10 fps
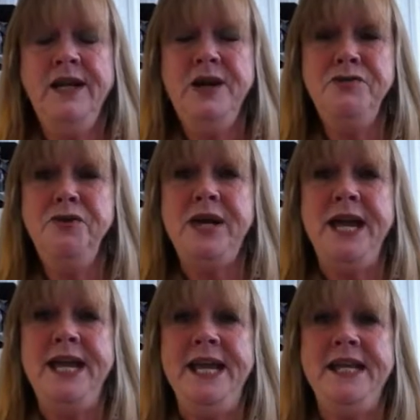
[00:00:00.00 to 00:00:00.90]
Now if you
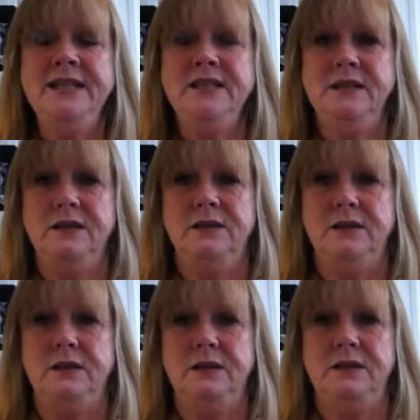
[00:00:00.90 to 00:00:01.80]
can't
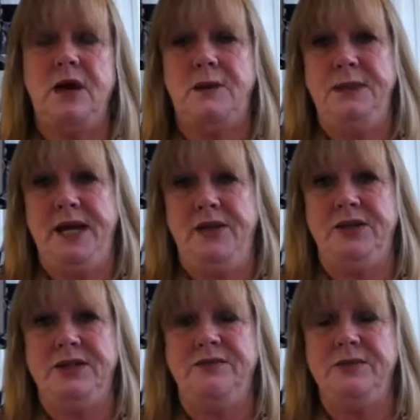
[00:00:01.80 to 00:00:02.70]
obligate
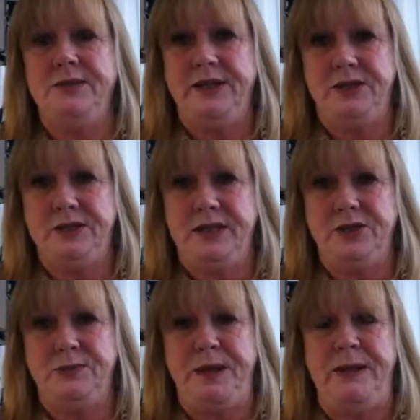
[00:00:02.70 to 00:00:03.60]
yourself to make those
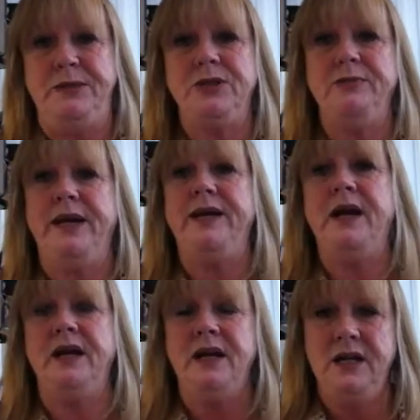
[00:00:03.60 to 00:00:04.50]
extra payments or make
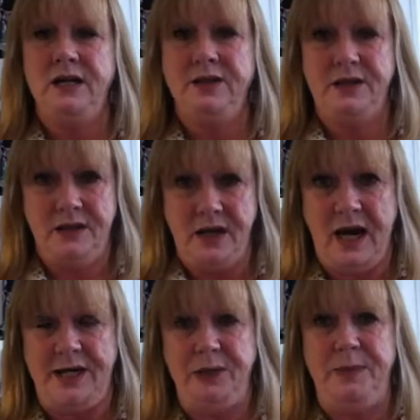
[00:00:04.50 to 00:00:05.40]
the
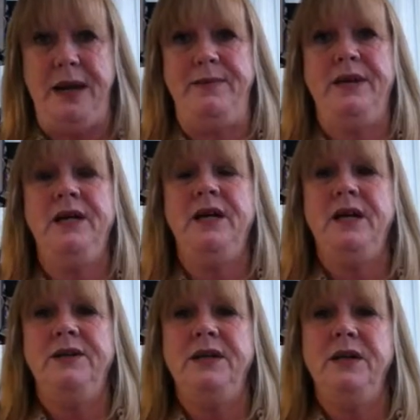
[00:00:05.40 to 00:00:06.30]
higher payment,
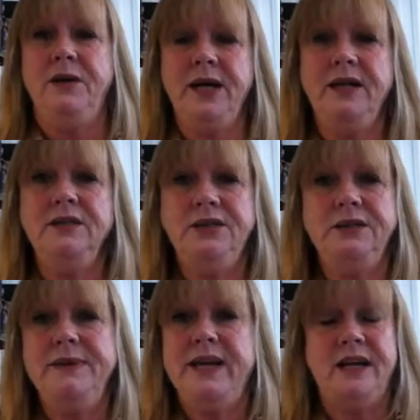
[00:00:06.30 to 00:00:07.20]
then go ahead and
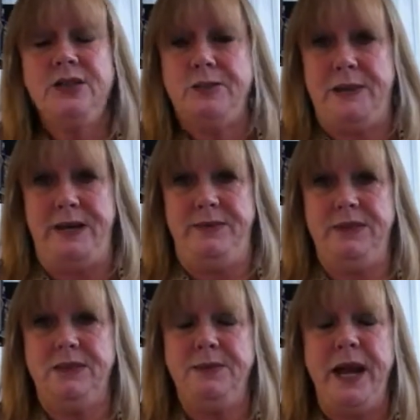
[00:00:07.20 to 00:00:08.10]
just make extra
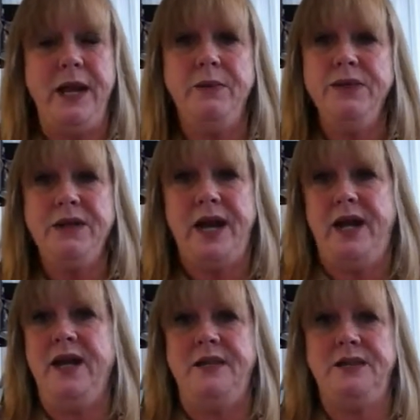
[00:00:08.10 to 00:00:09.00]
payments. Pay when you
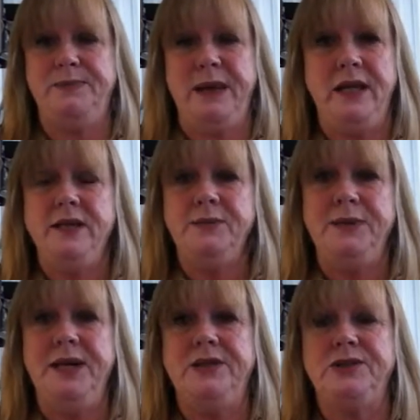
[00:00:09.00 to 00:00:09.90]
can. Just pay a little
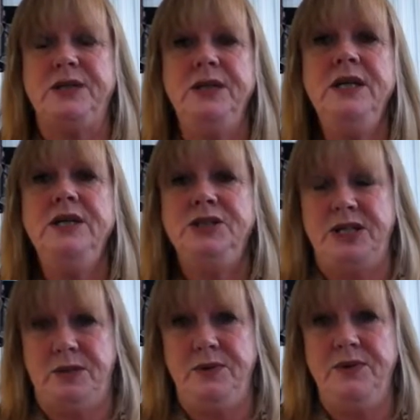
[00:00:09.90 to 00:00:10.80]
bit extra.
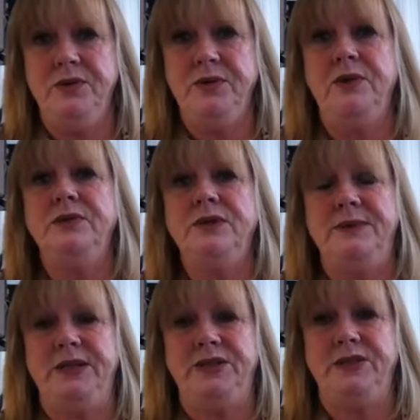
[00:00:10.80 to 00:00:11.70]
Check with your loan to
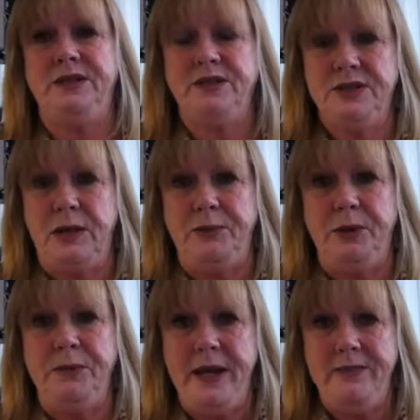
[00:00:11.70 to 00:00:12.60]
make sure that there's not
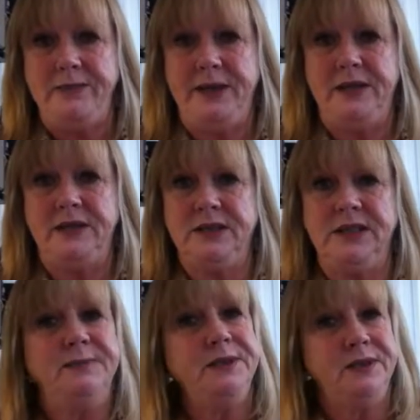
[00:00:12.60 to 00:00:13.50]
prepayment
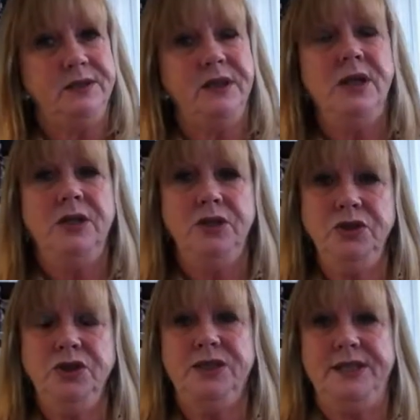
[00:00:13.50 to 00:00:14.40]
penalties, but there
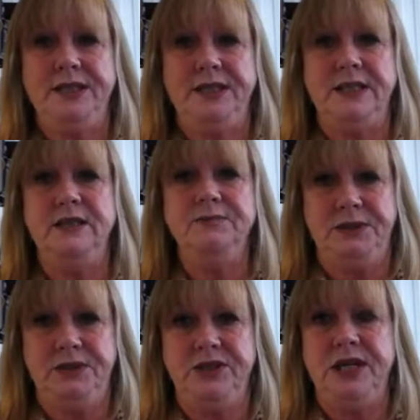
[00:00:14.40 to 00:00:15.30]
usually isn't,
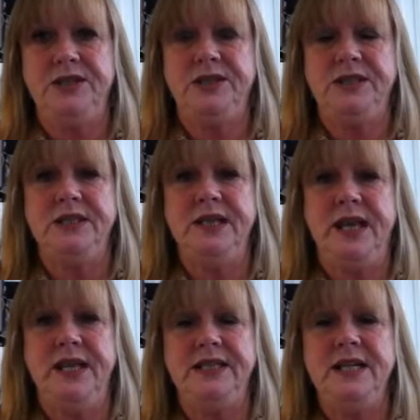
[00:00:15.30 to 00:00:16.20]
but check just in
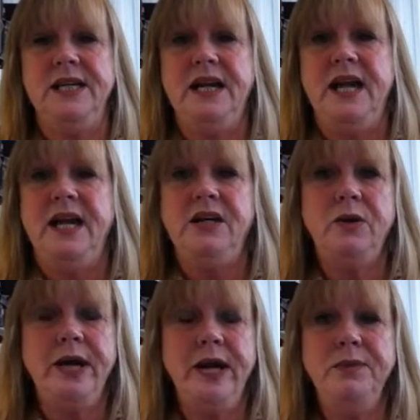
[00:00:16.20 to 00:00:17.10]
case. And
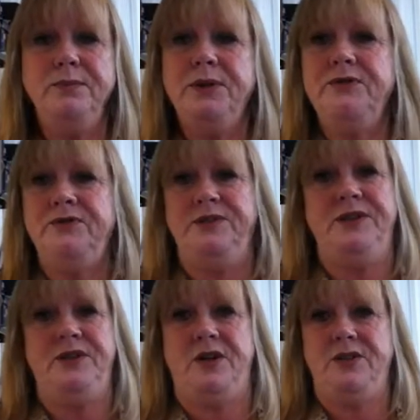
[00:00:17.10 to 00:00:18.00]
go ahead and put
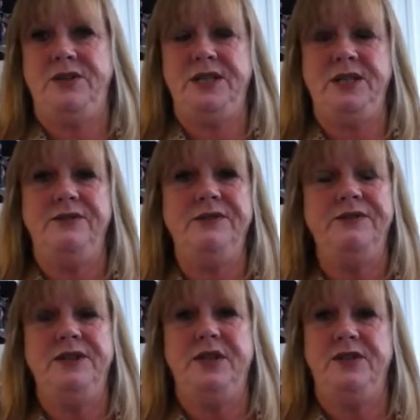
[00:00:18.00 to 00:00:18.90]
$50 here,
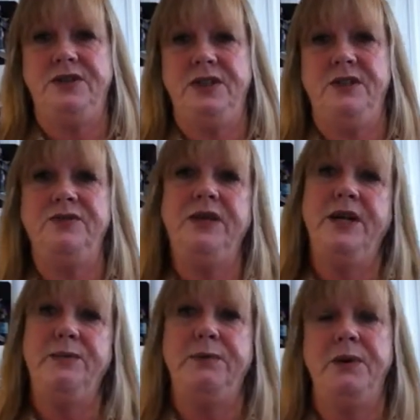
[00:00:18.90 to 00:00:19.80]
$50 there. If you
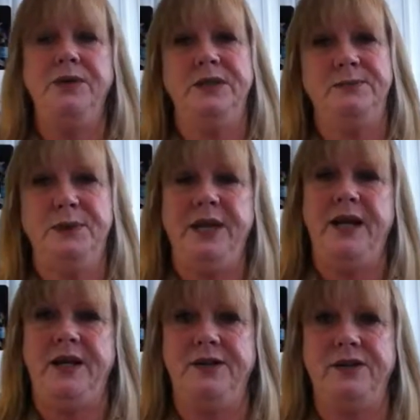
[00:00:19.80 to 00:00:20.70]
get a bonus, put
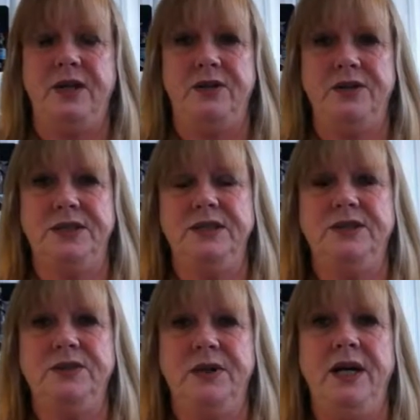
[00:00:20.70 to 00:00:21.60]
$800
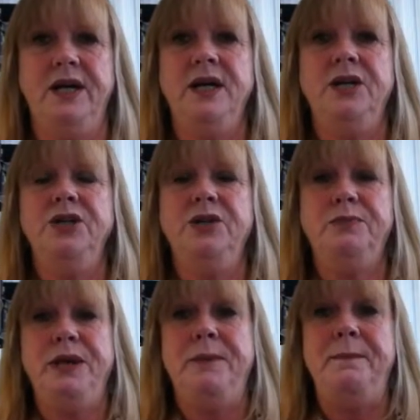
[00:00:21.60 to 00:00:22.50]
into it. You'll
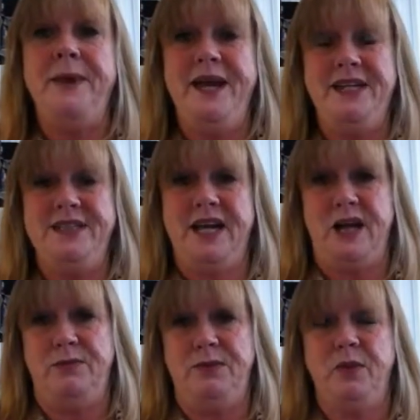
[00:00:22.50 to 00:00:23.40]
be amazed at
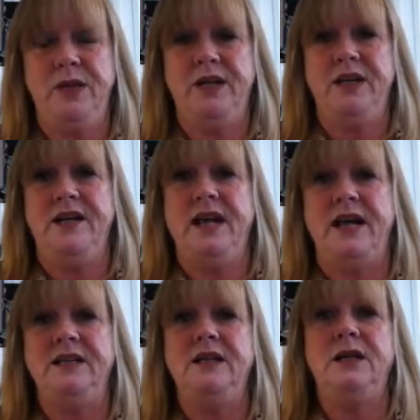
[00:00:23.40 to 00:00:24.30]
how quickly that